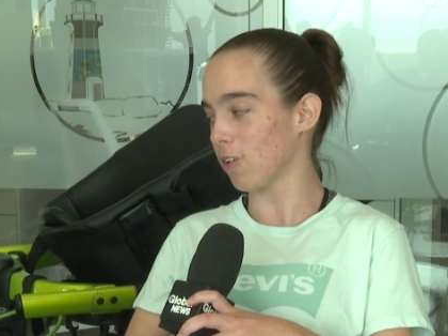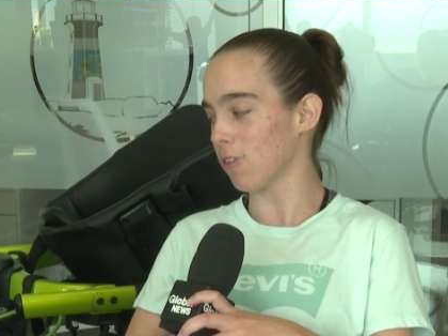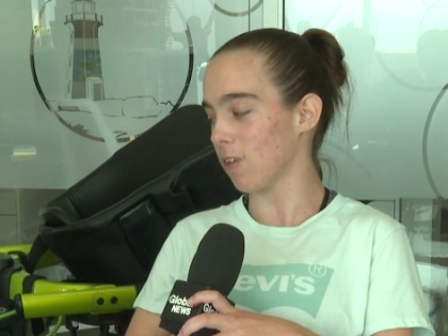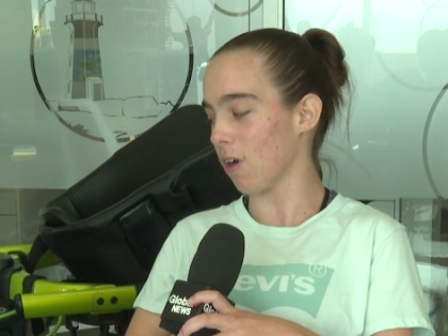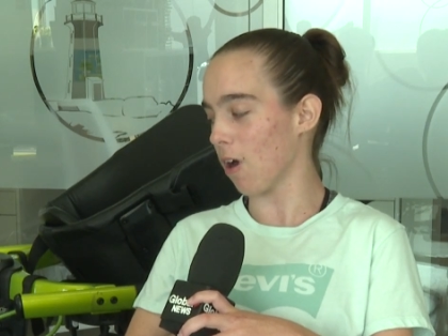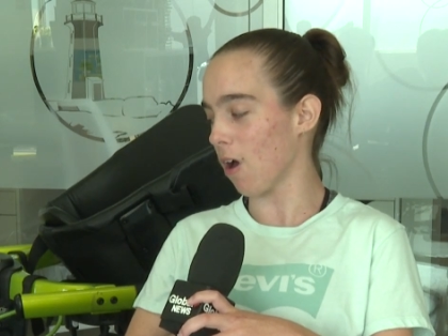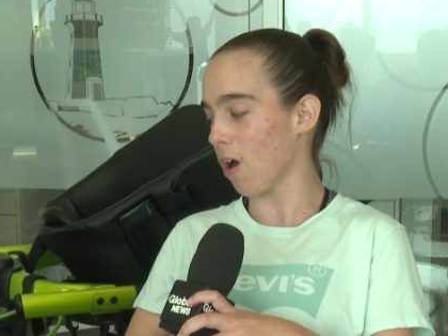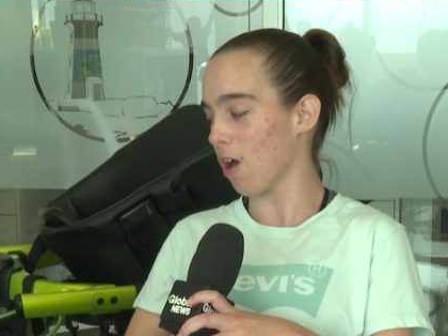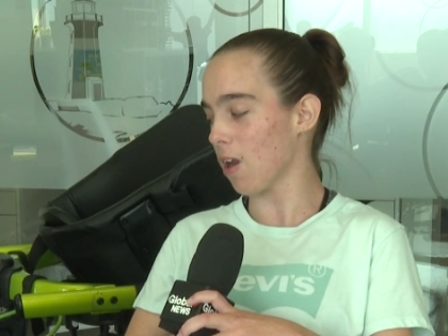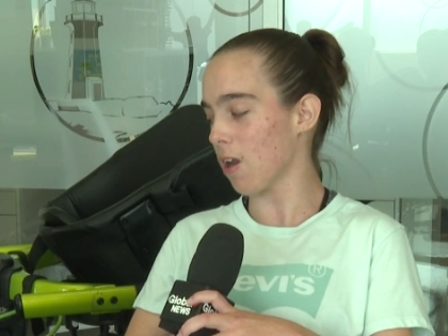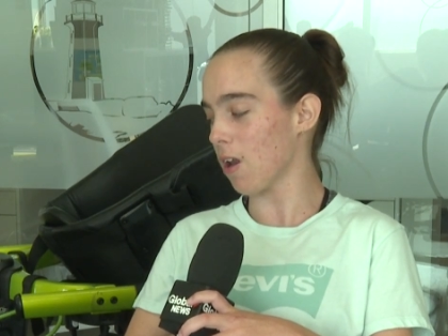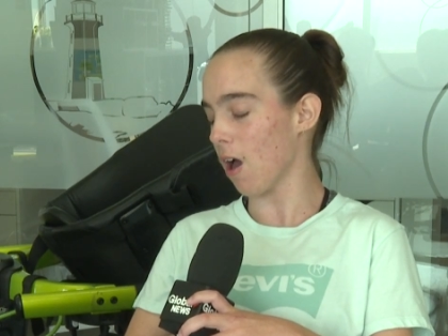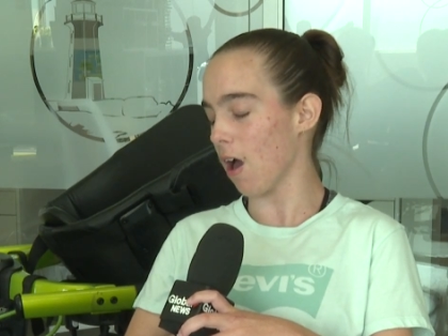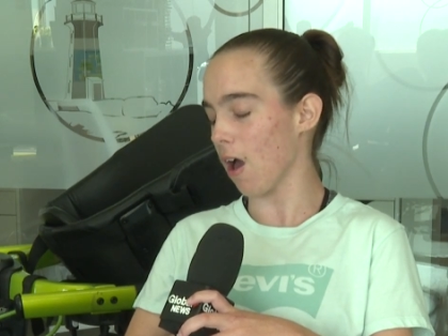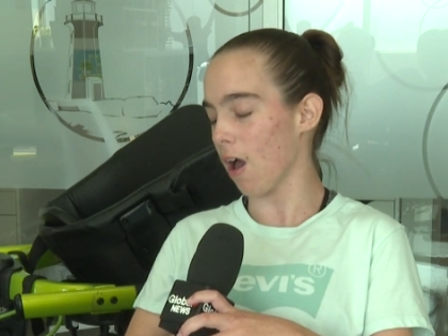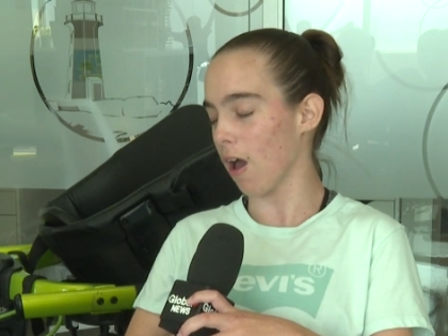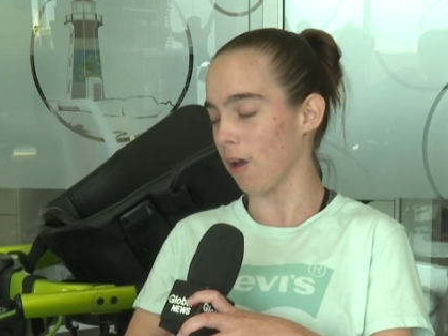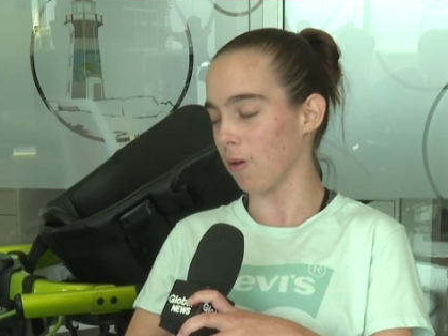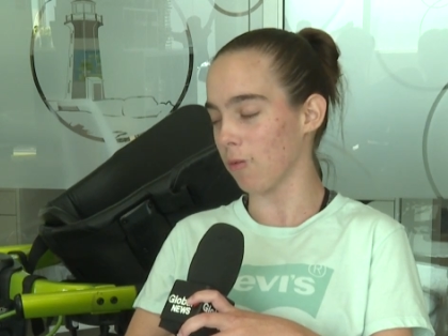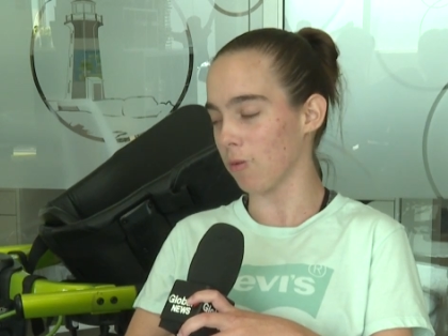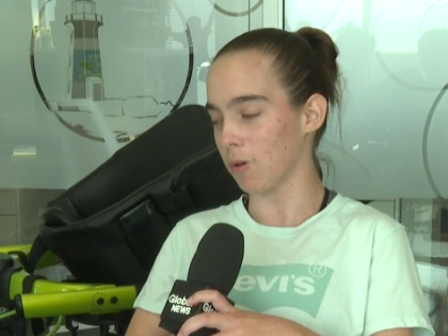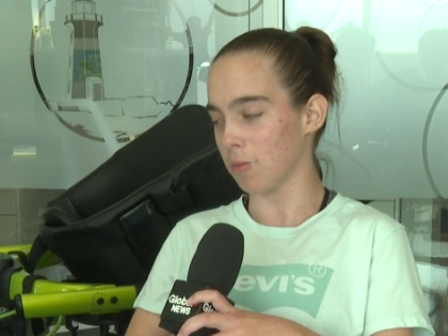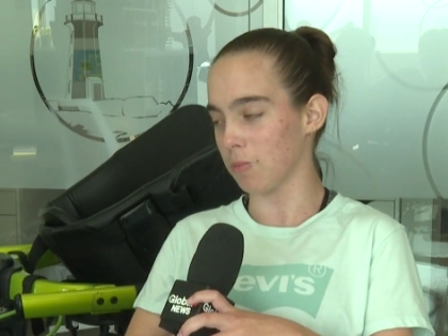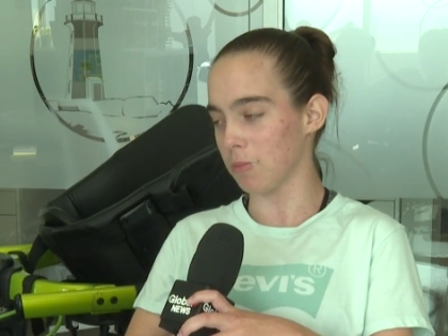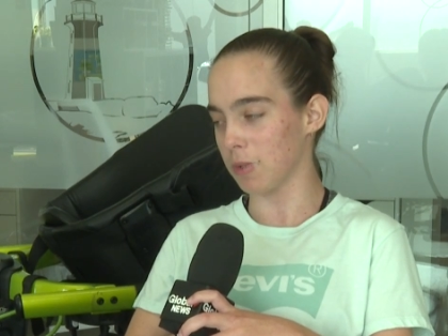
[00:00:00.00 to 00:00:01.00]
thought
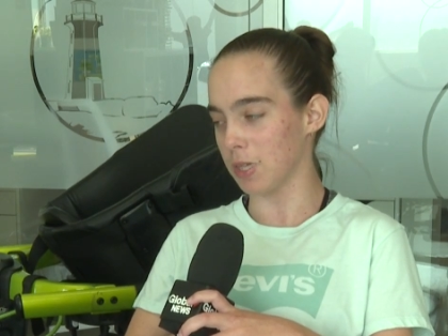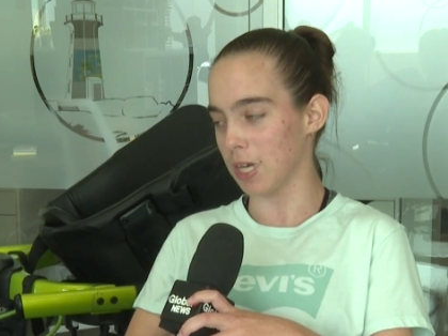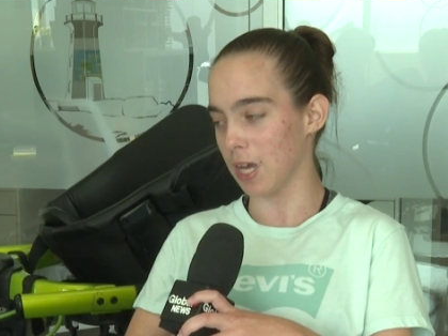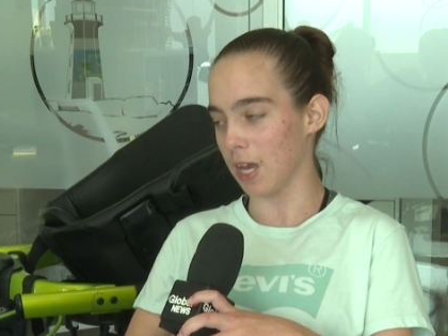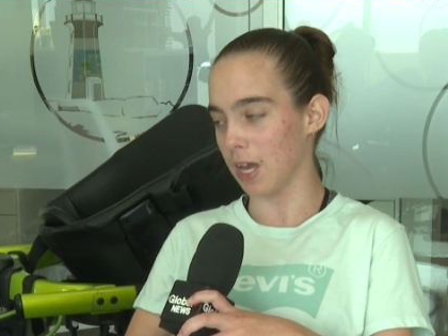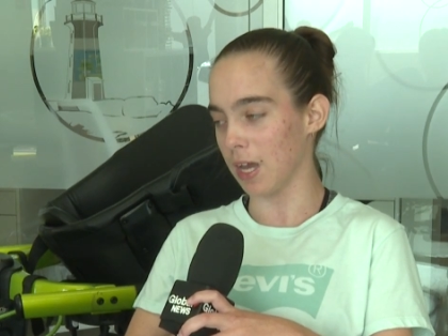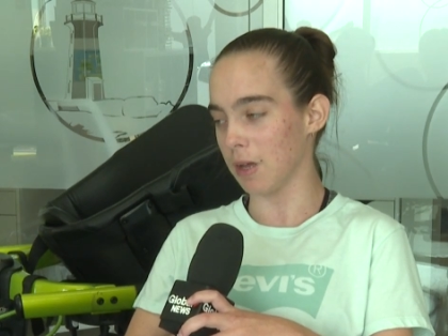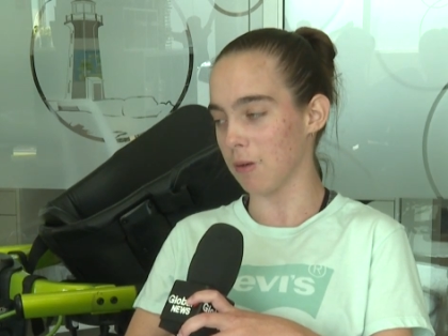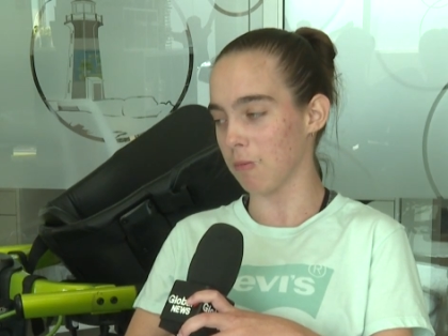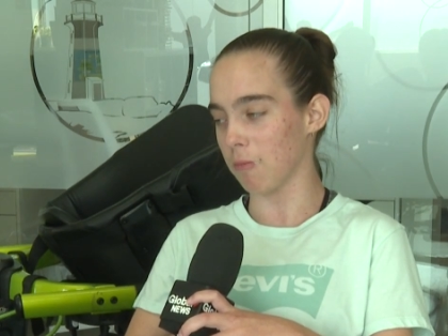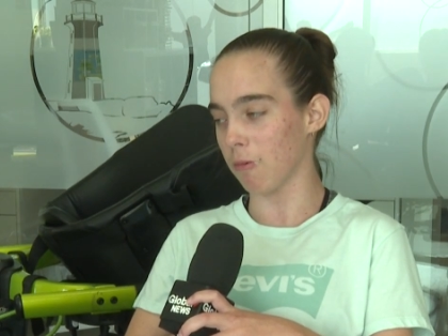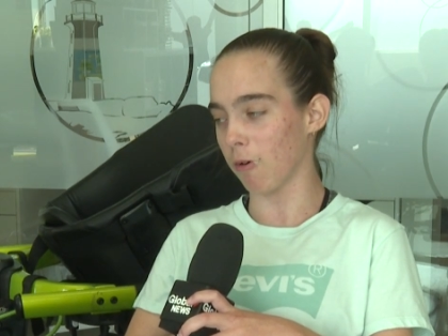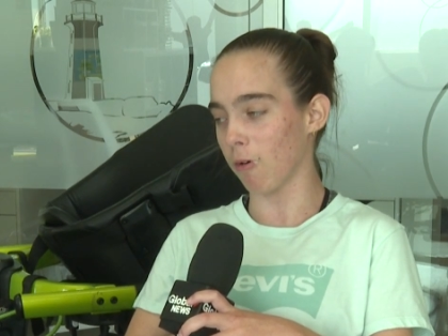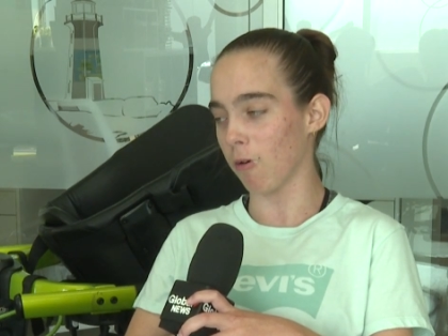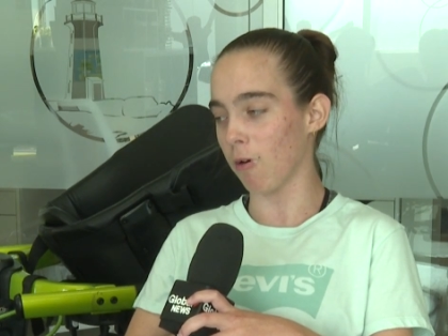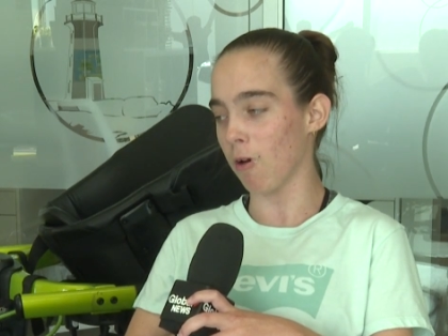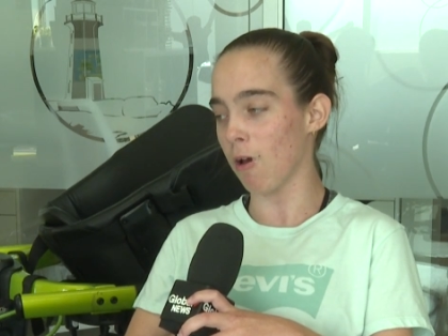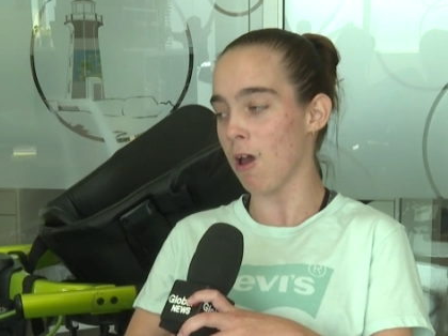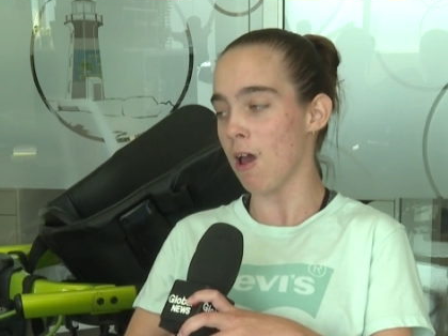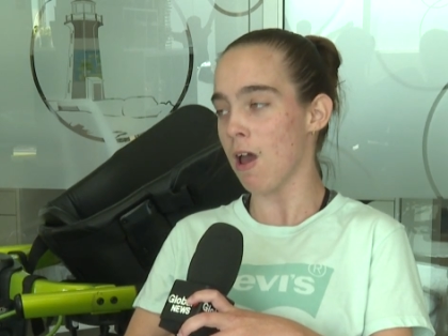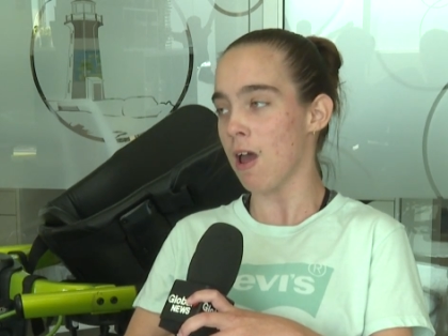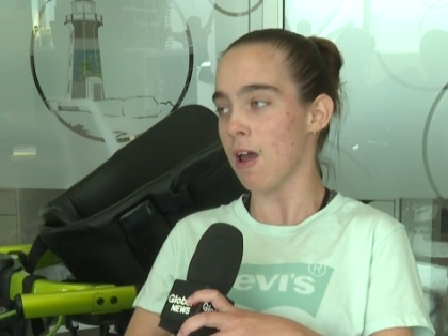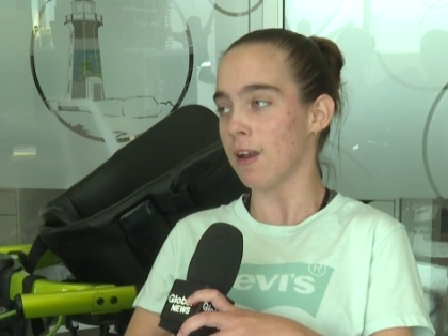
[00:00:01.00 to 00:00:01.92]
I would be able